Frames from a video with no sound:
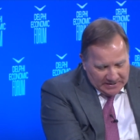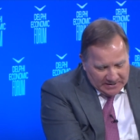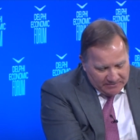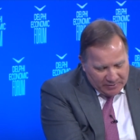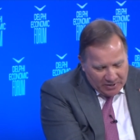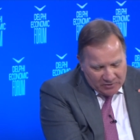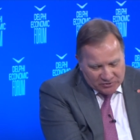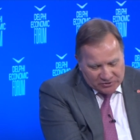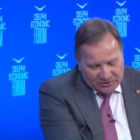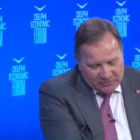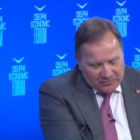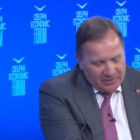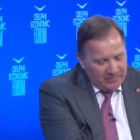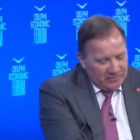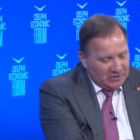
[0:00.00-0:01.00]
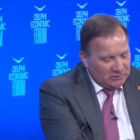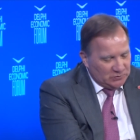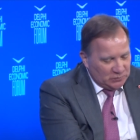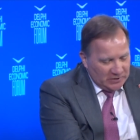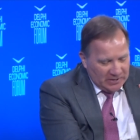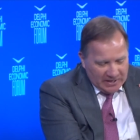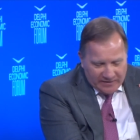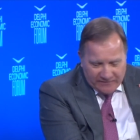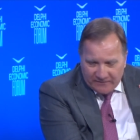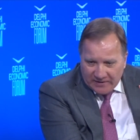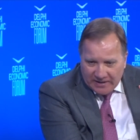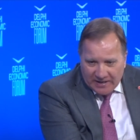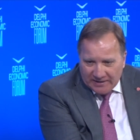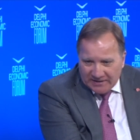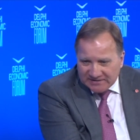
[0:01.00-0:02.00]
Paris Agreement, we
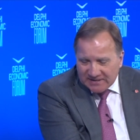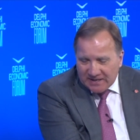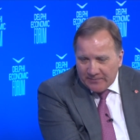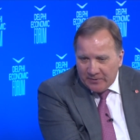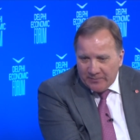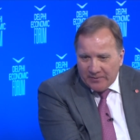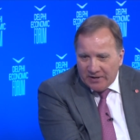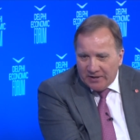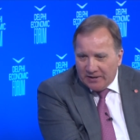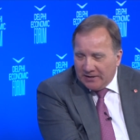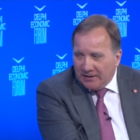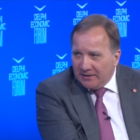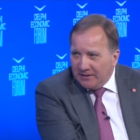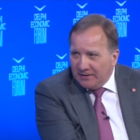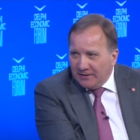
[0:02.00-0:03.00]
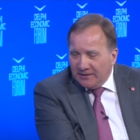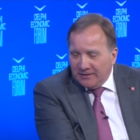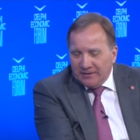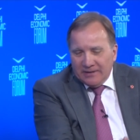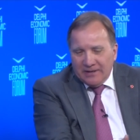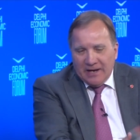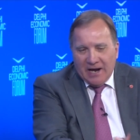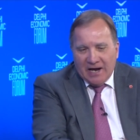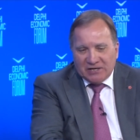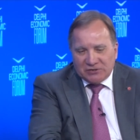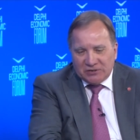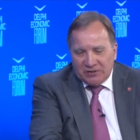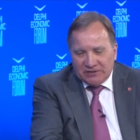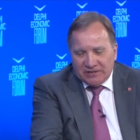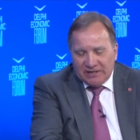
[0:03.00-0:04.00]
have Addis Ababa
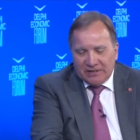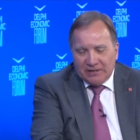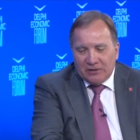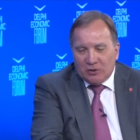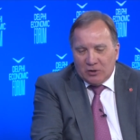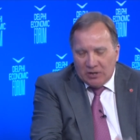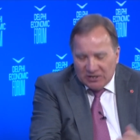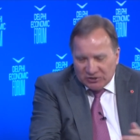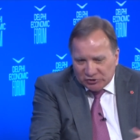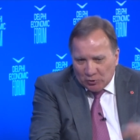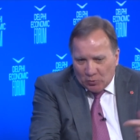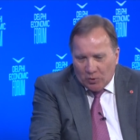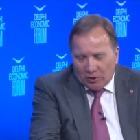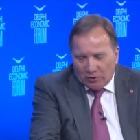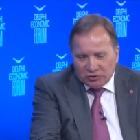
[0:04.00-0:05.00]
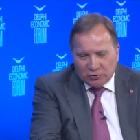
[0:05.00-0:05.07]
Action Agenda, and so on. So